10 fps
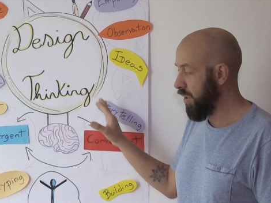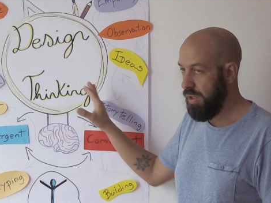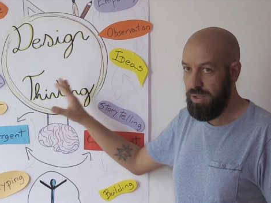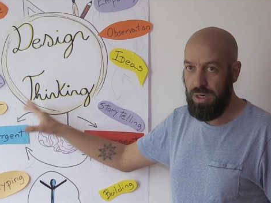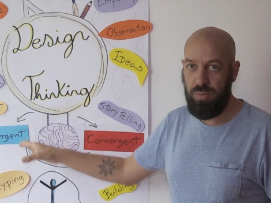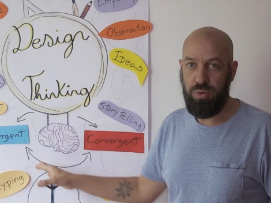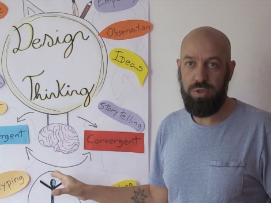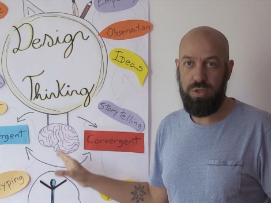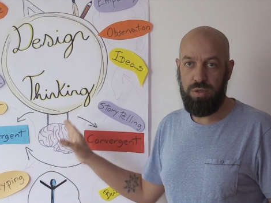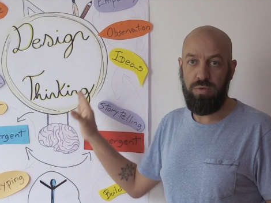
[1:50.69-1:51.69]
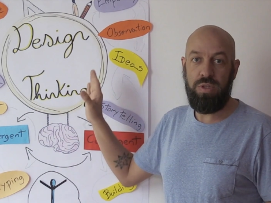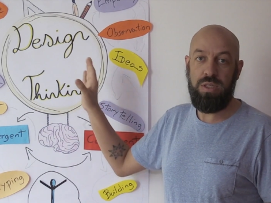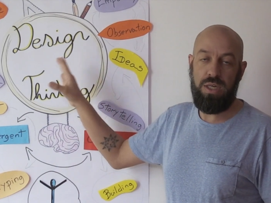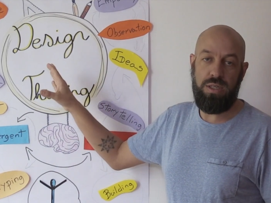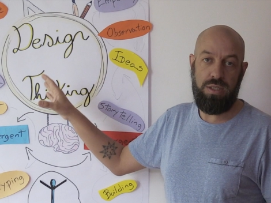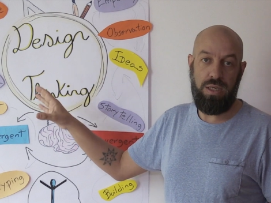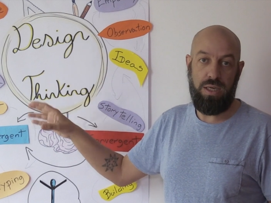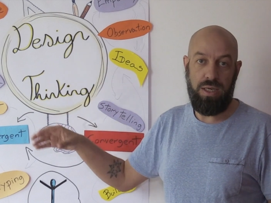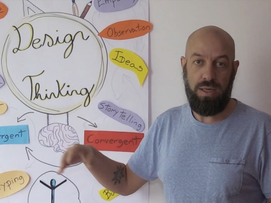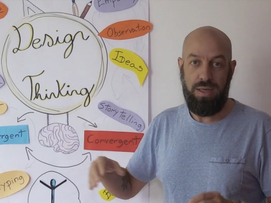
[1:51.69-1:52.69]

the entire process of design thinking.